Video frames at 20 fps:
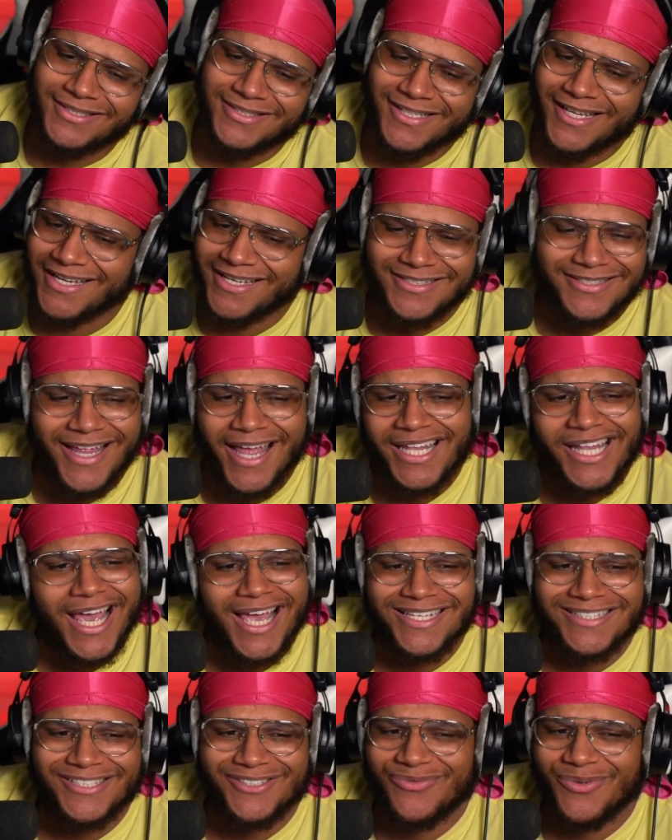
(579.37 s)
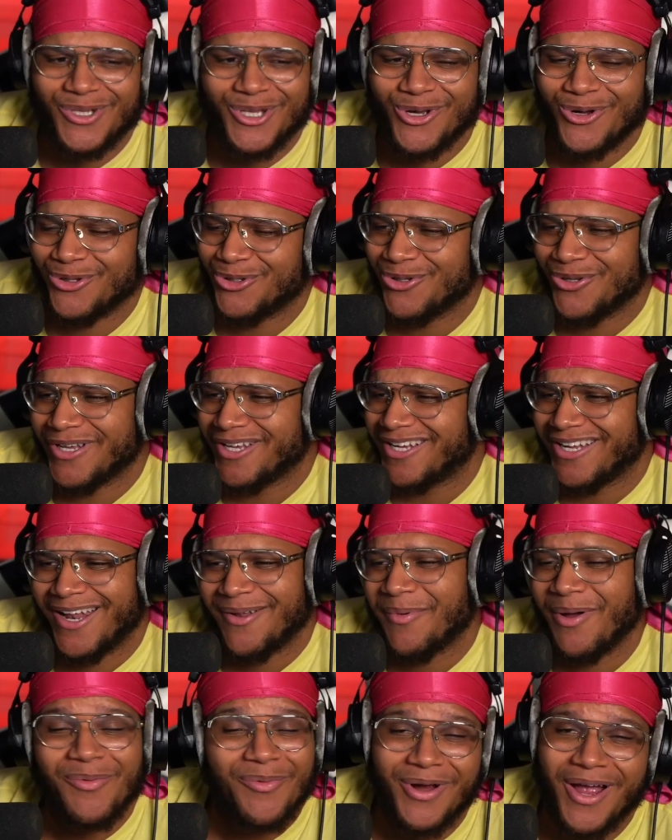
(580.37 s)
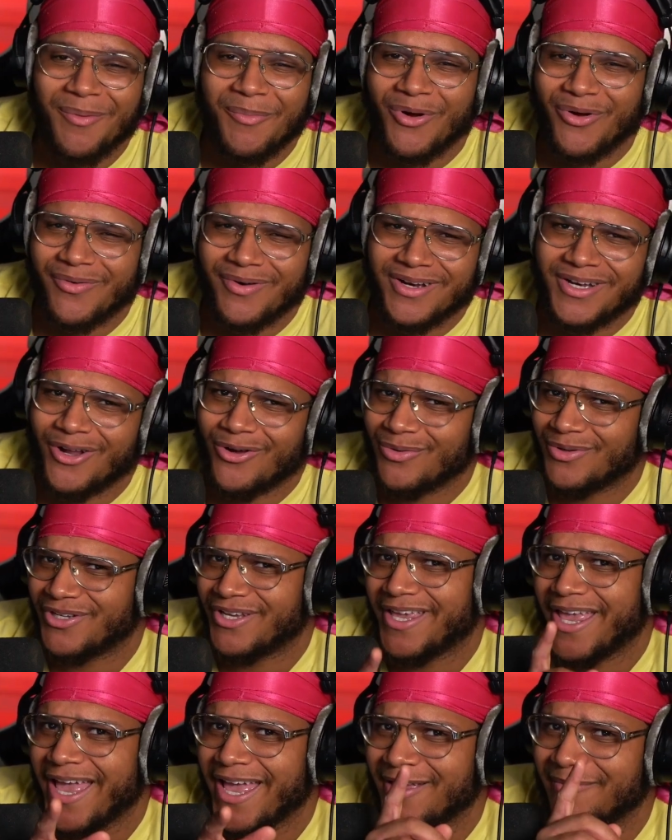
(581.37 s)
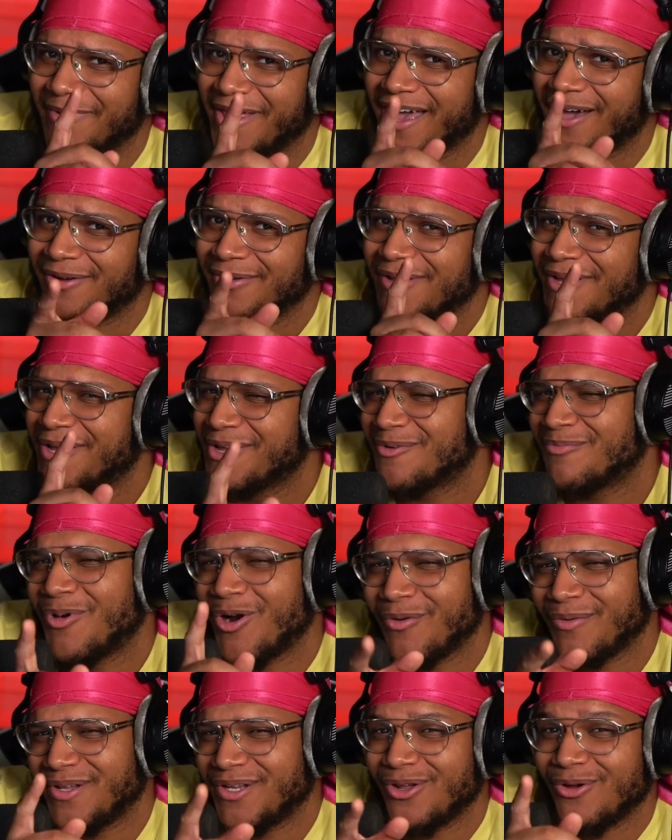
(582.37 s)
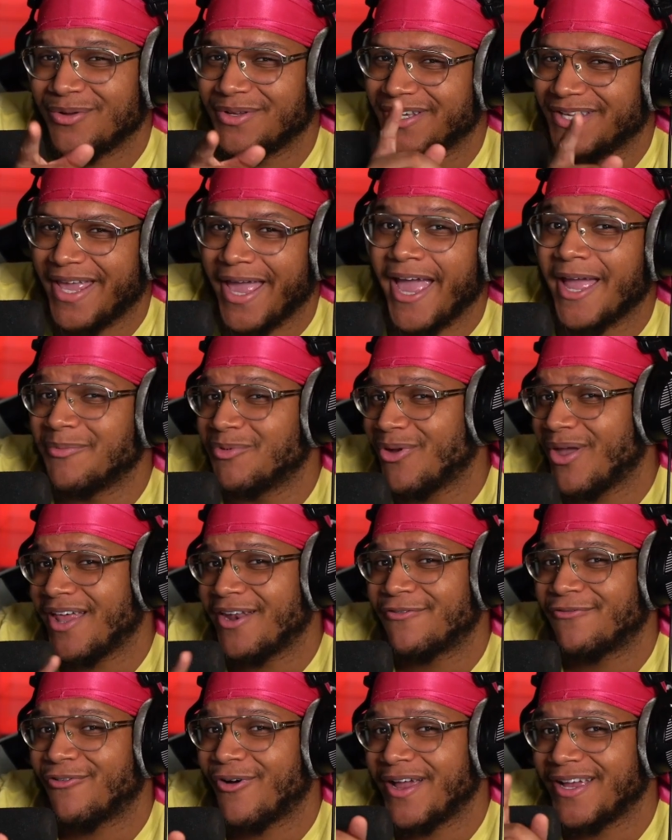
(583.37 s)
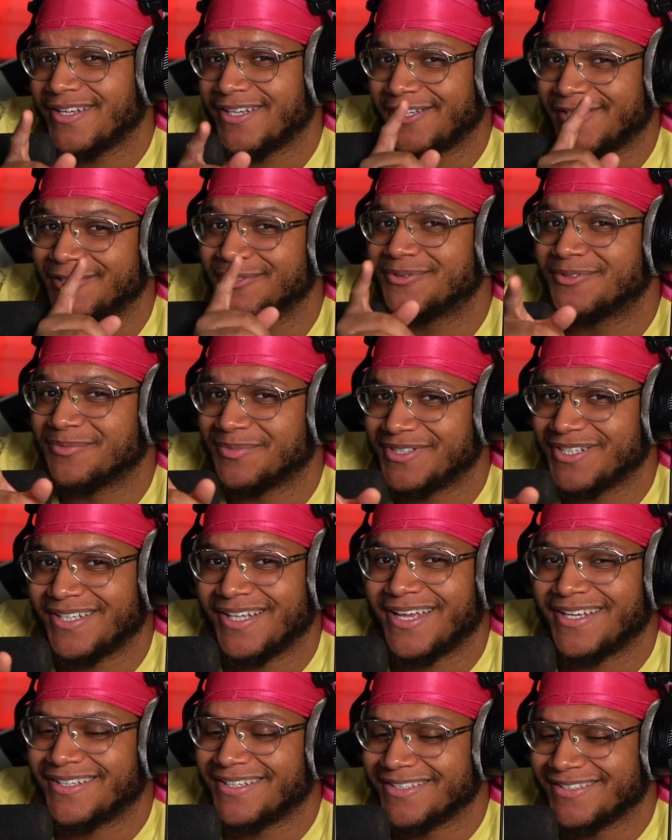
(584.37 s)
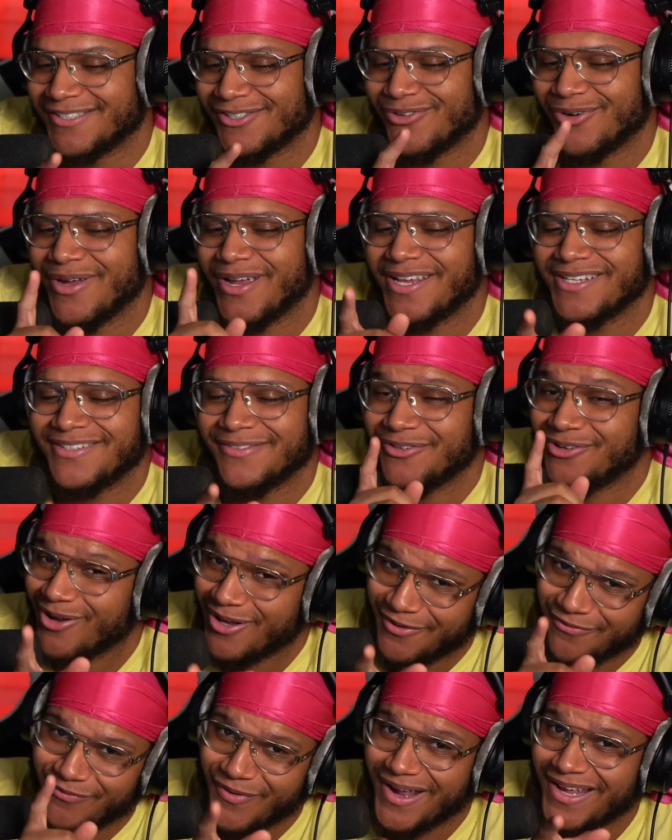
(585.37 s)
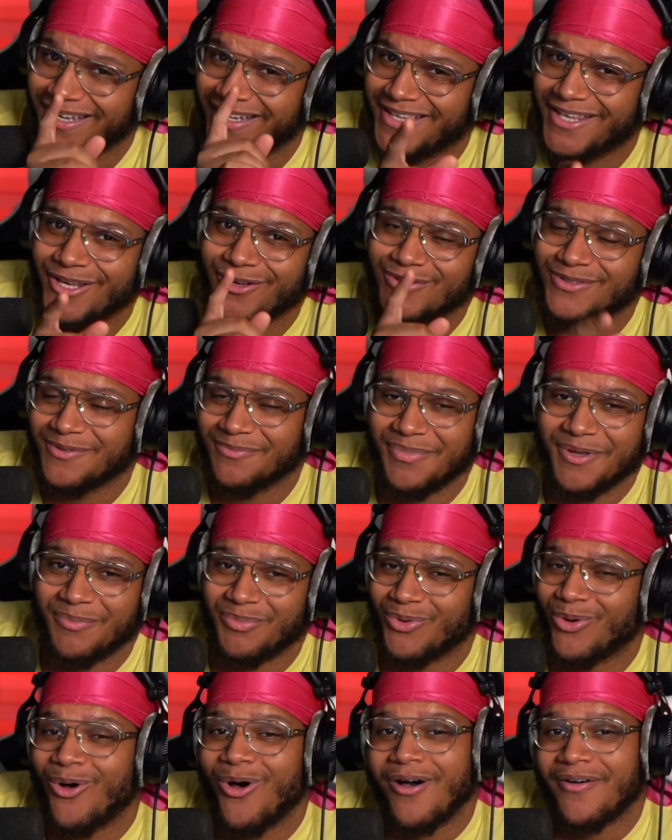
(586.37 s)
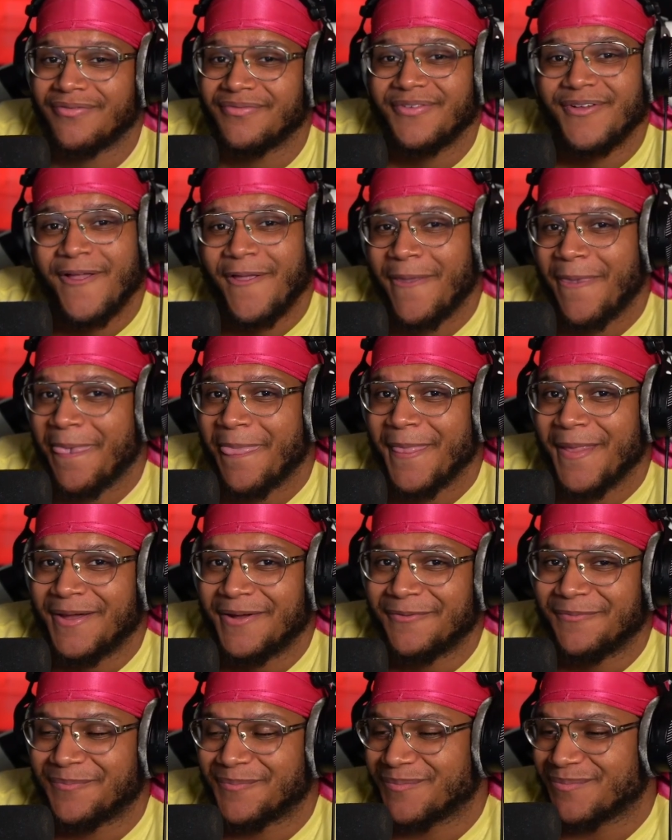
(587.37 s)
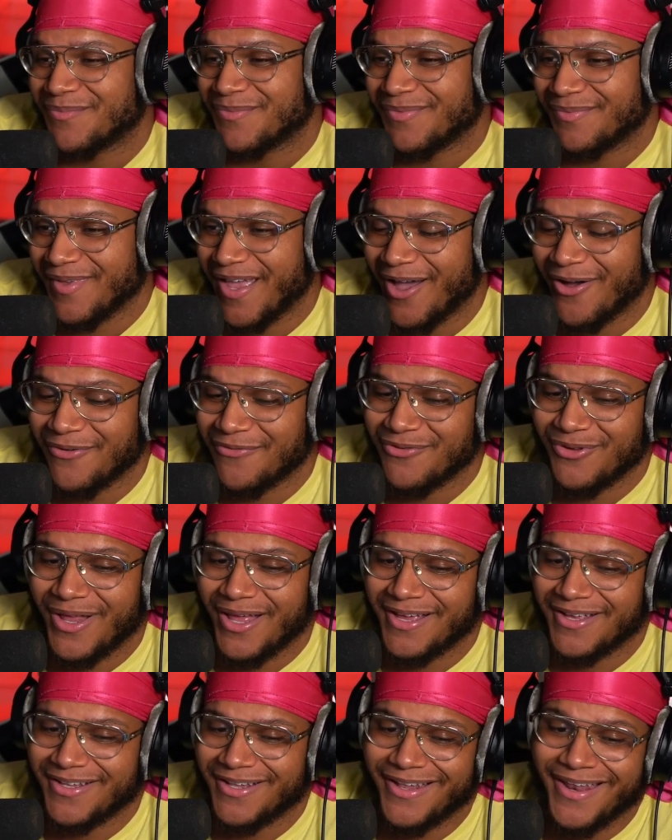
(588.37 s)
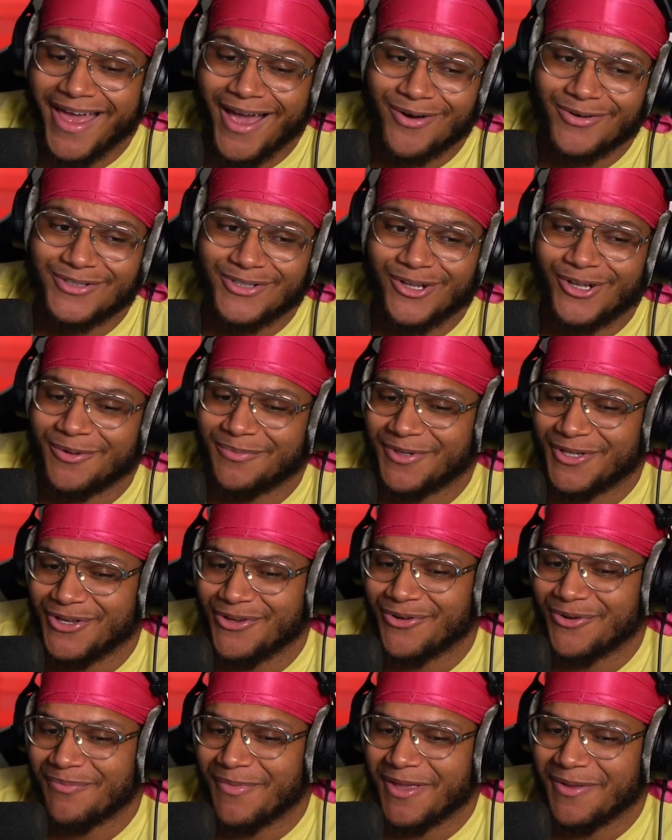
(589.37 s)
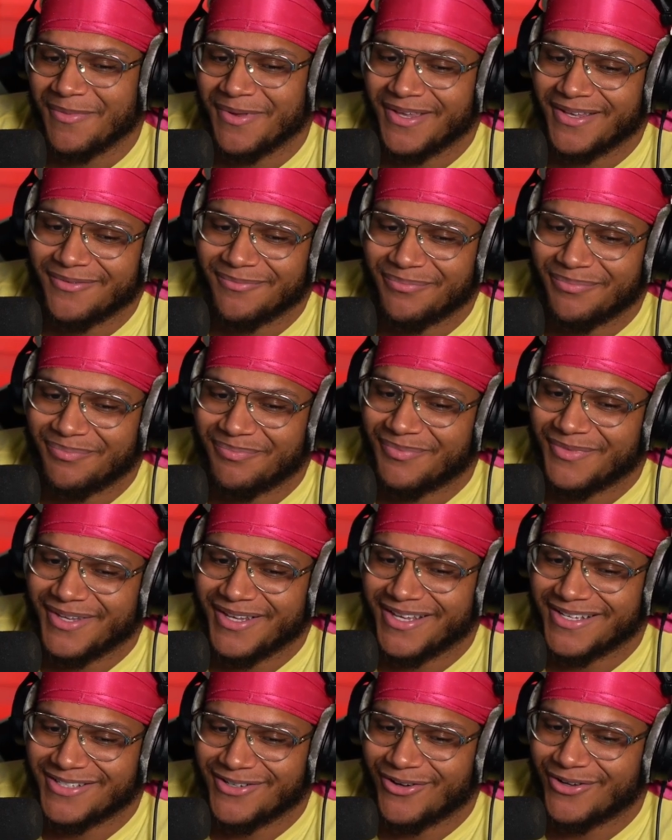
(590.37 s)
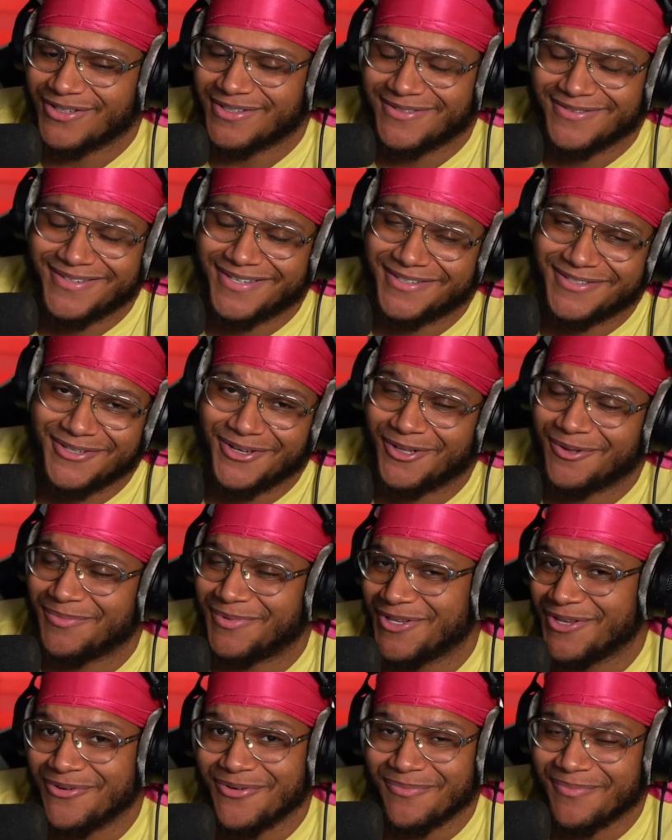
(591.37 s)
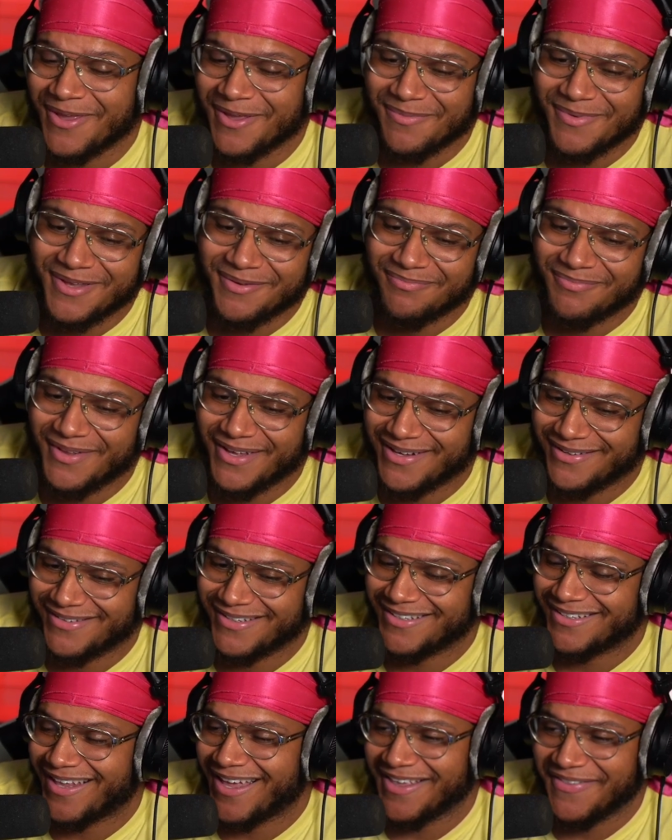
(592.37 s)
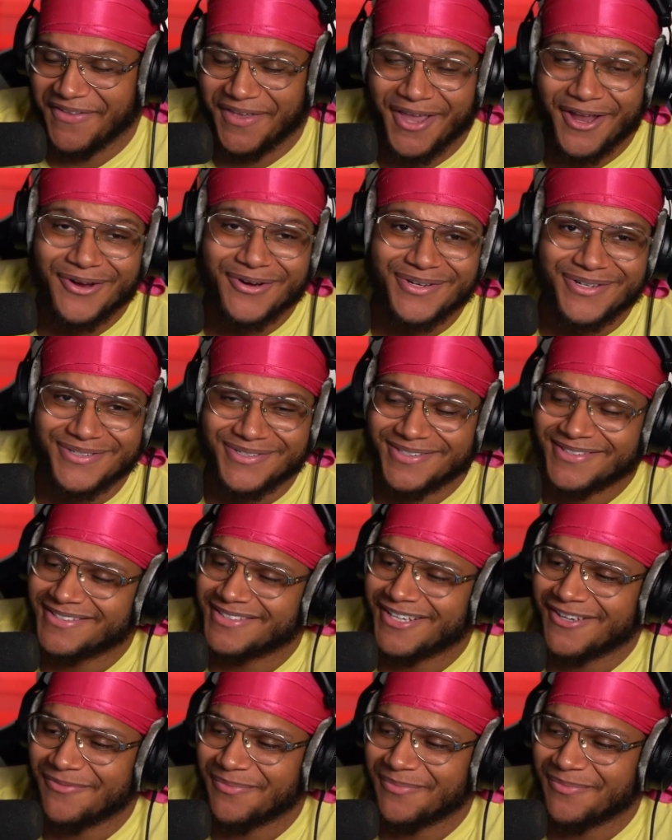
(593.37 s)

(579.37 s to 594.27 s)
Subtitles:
Like, it's not nice. It's really going to do that. And I'm already knowing your game now. Already knowing your game, you ain't afraid to do some shit like this. You ain't afraid to kill some people off. Now, if you like, now it's all up to you to make me. It's all up to you to make me like the characters and stuff.